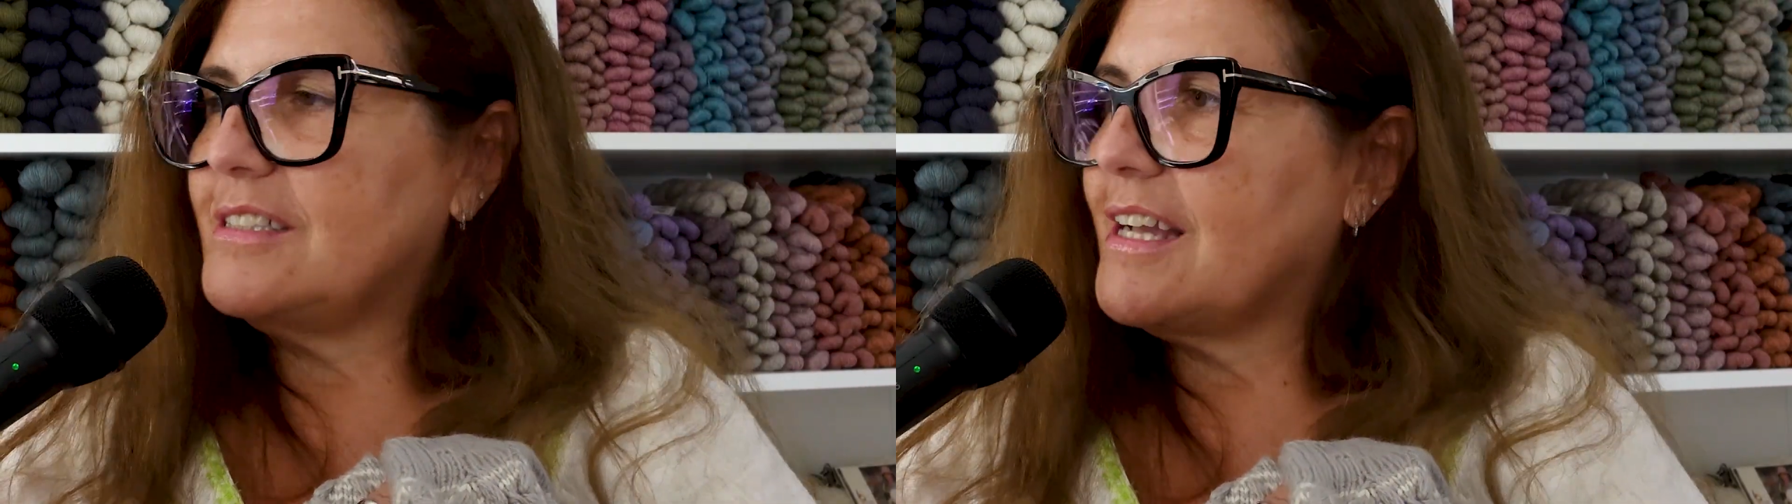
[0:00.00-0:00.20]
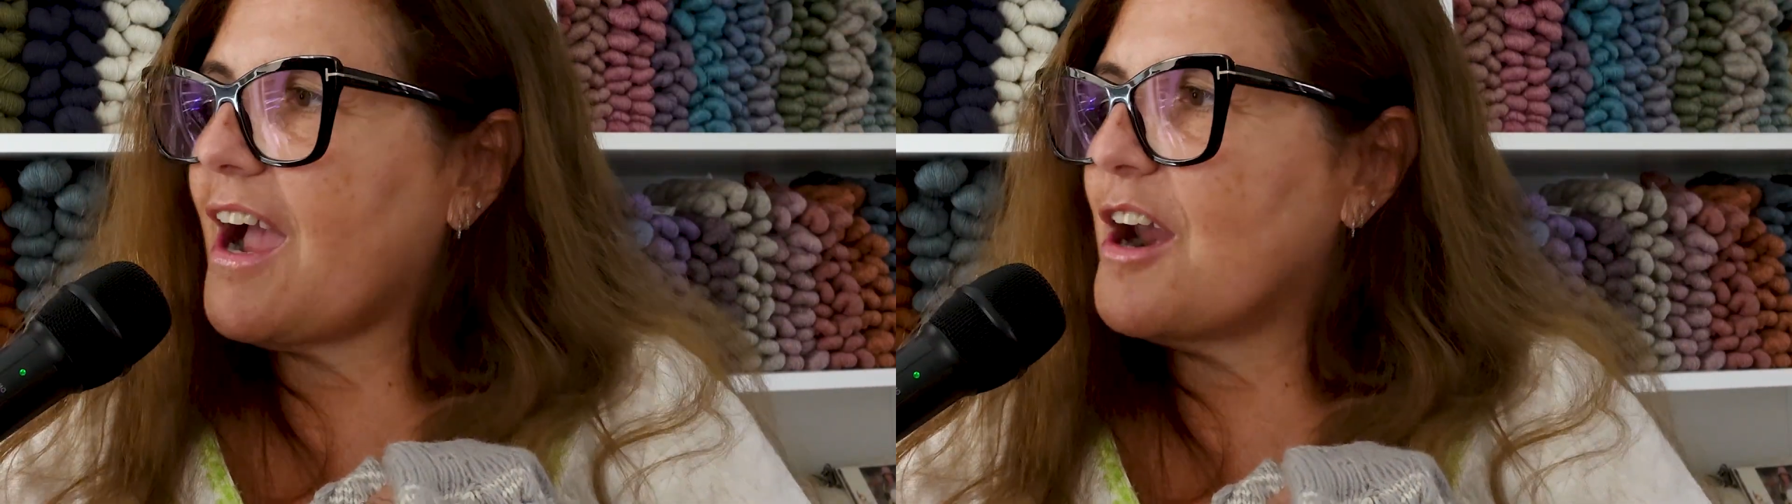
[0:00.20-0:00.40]

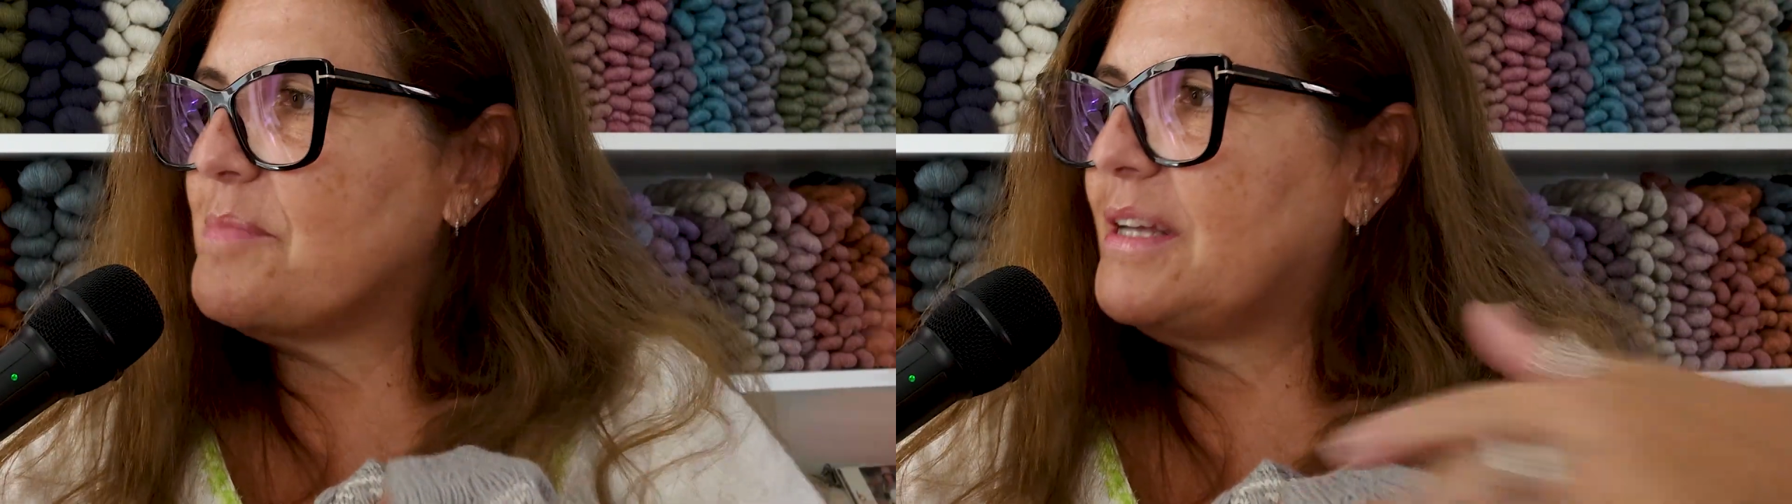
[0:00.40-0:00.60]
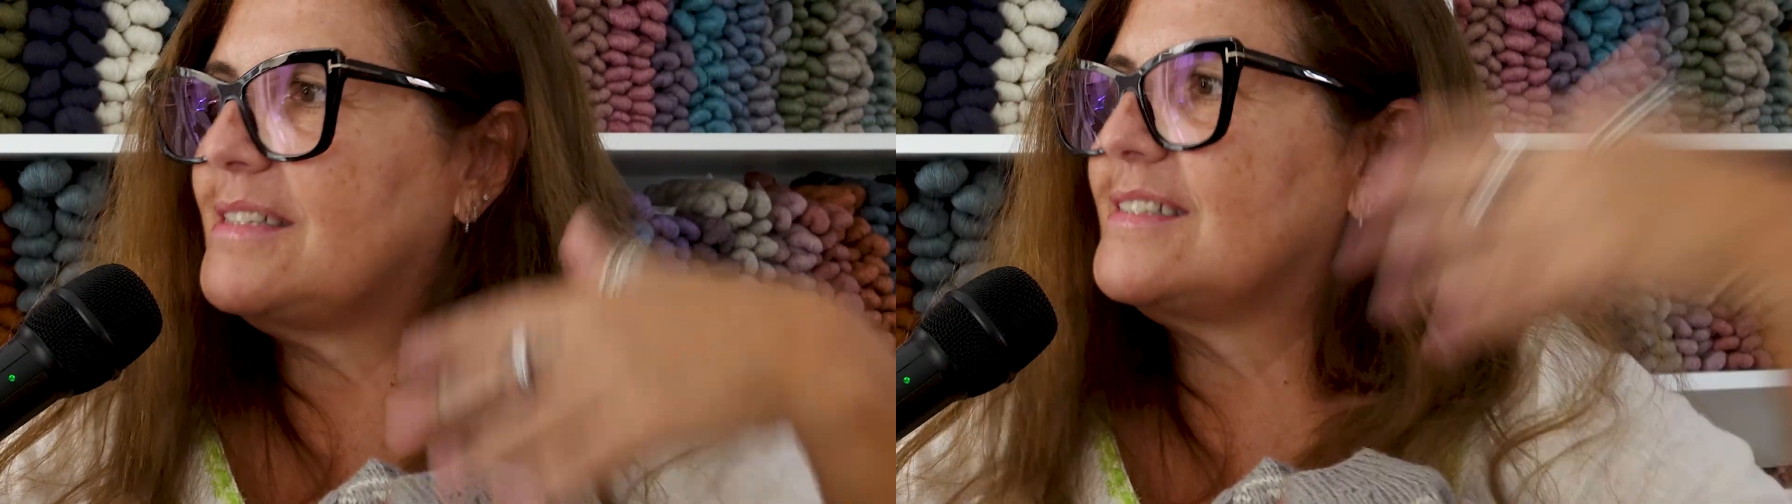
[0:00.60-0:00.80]
the
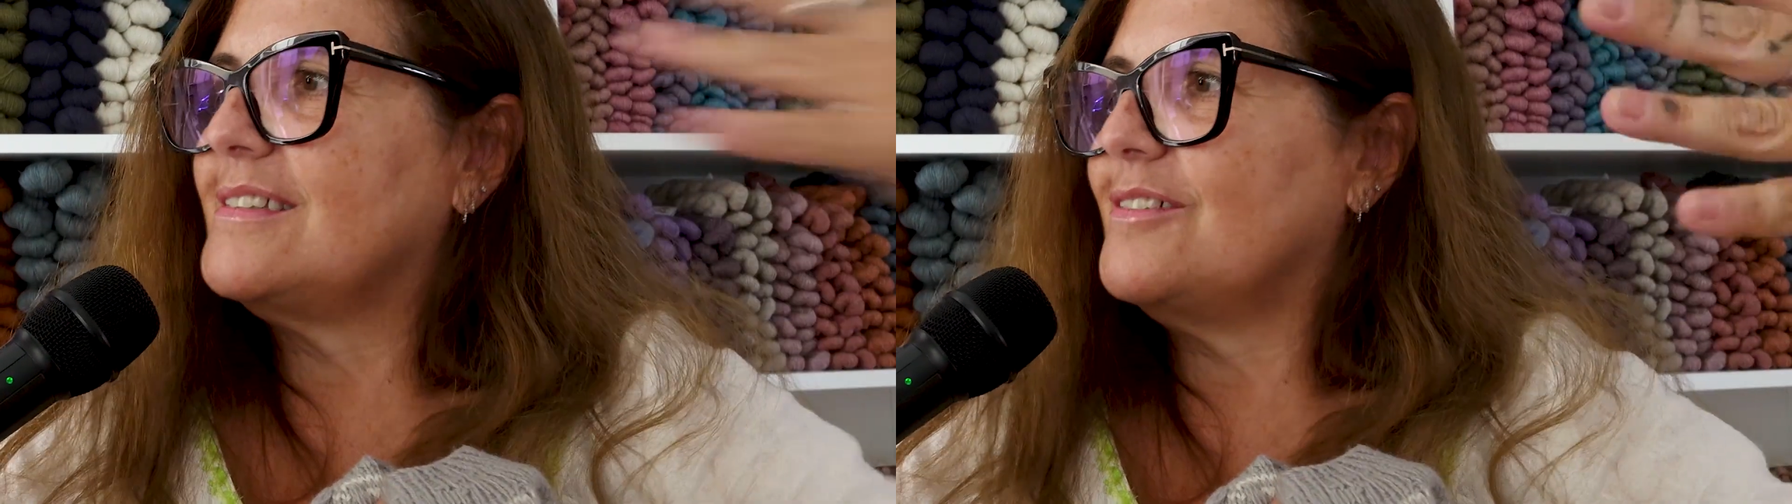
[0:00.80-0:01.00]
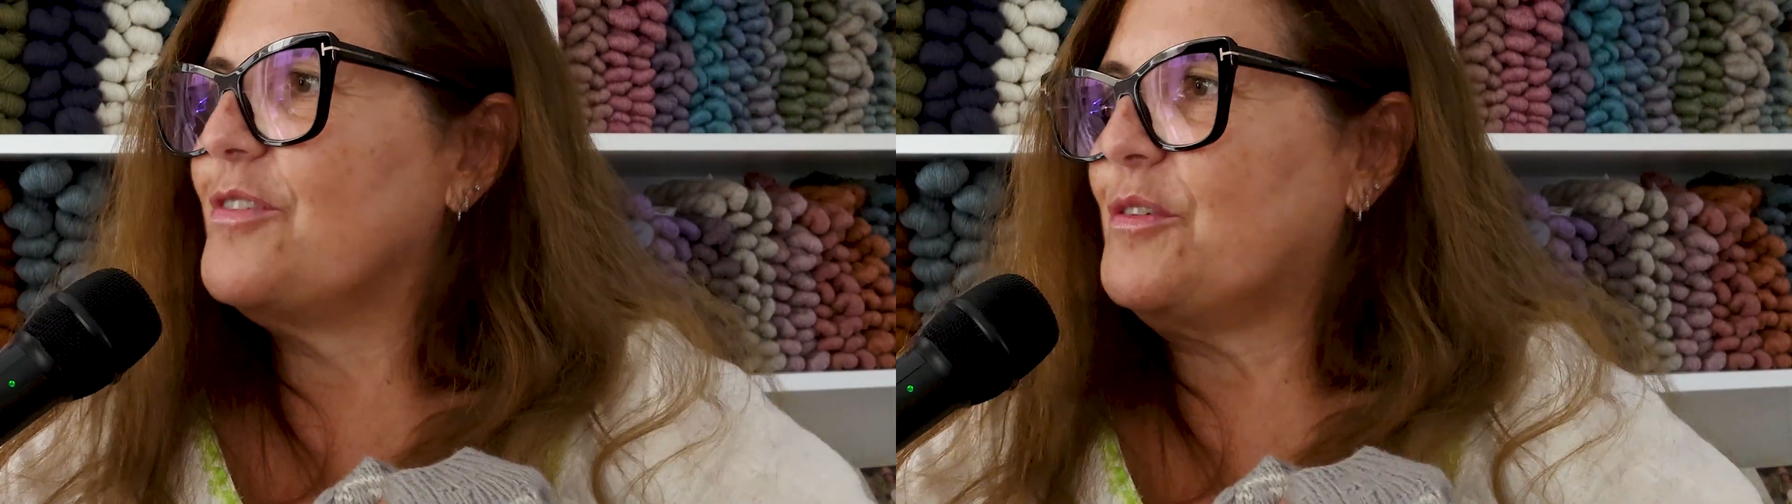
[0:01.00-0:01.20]
garments
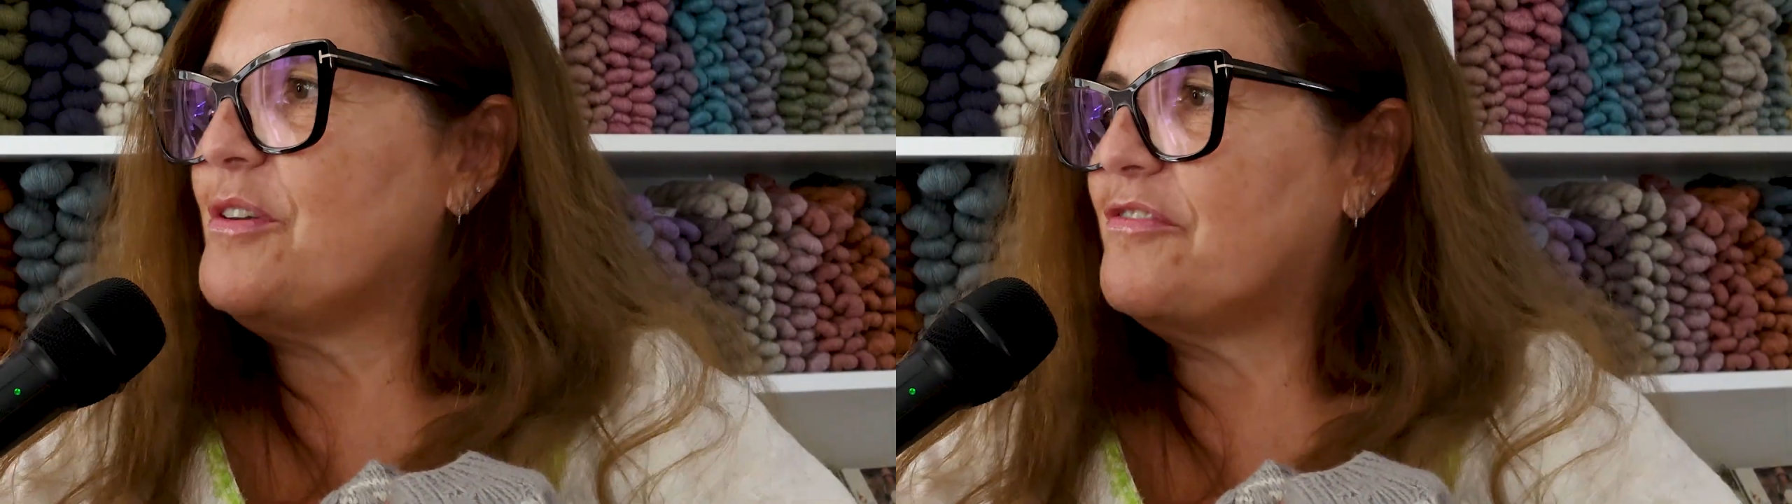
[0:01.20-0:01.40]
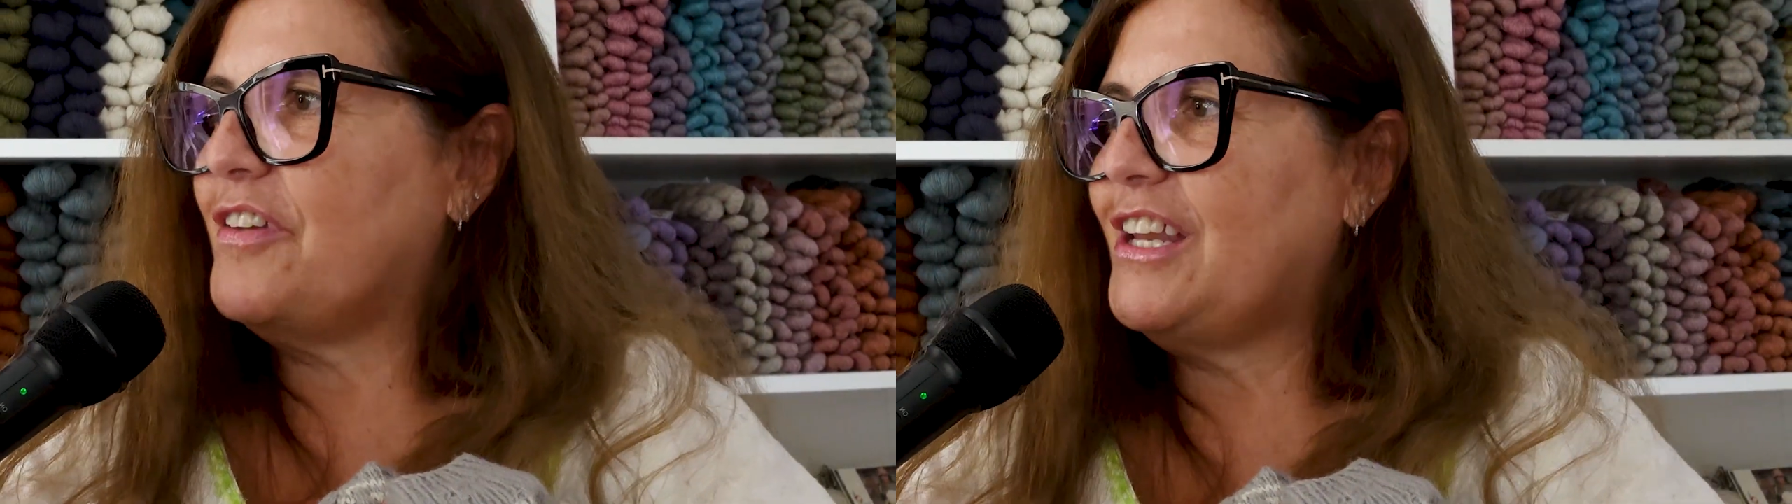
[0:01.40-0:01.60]
when
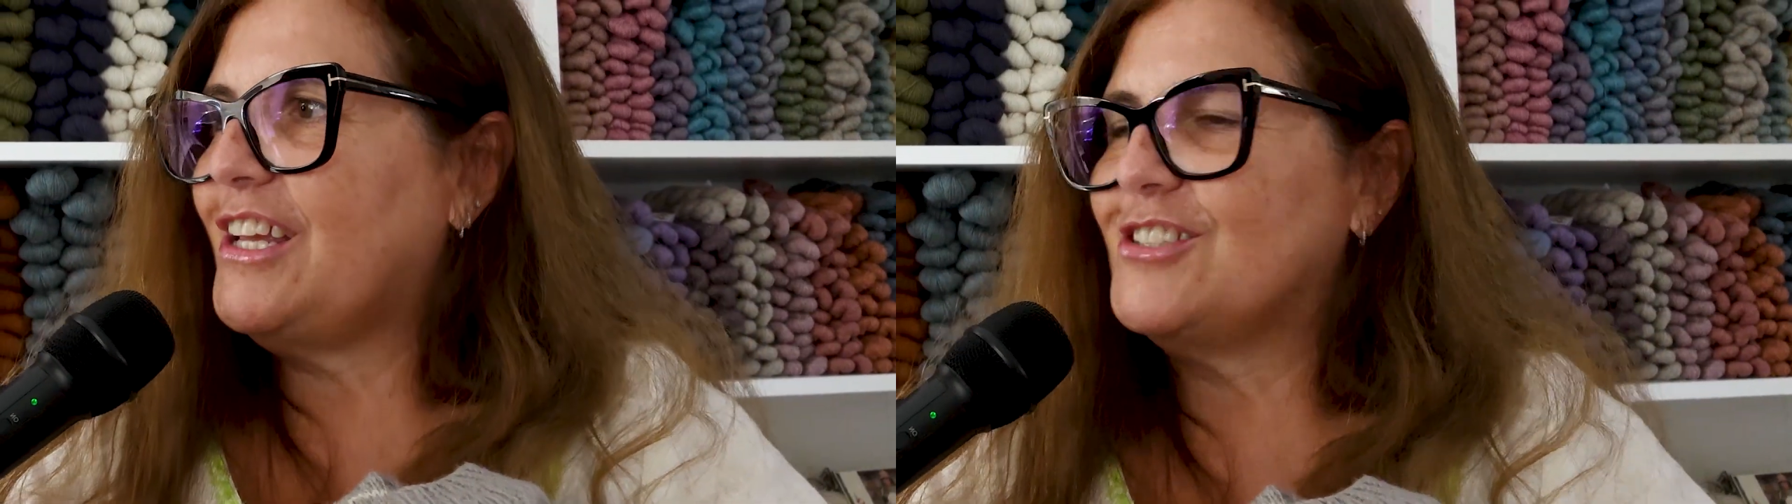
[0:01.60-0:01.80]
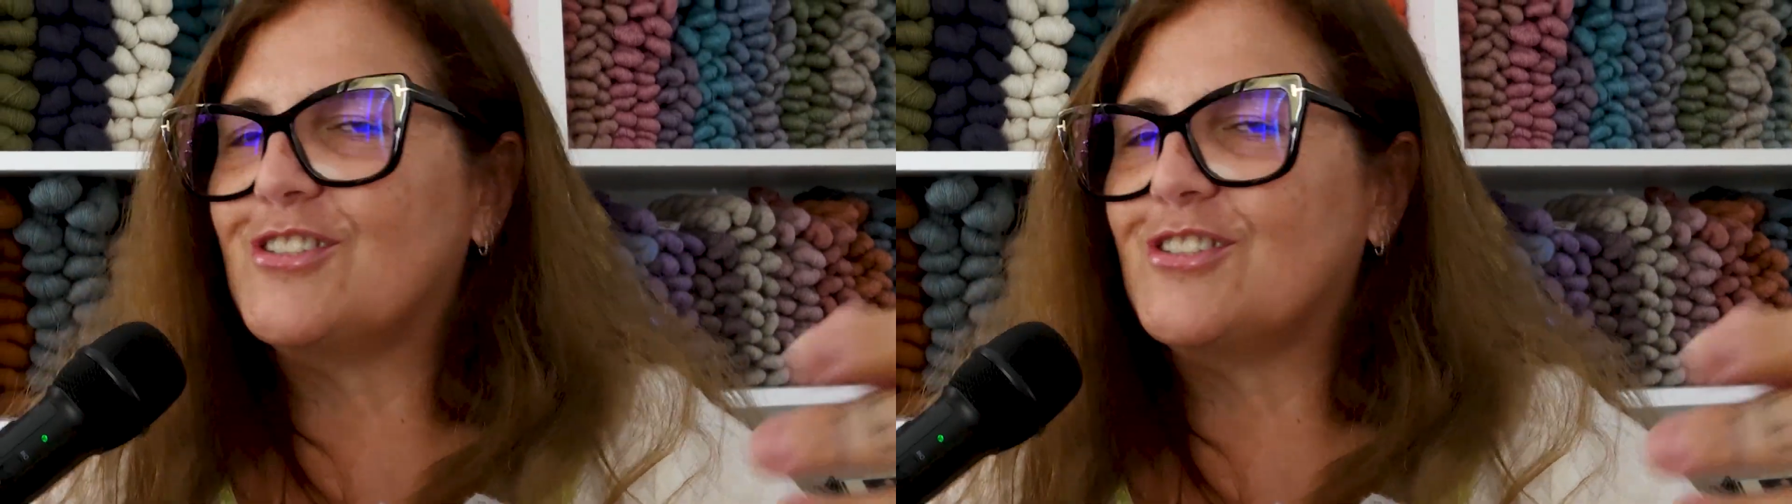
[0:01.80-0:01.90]
we finish.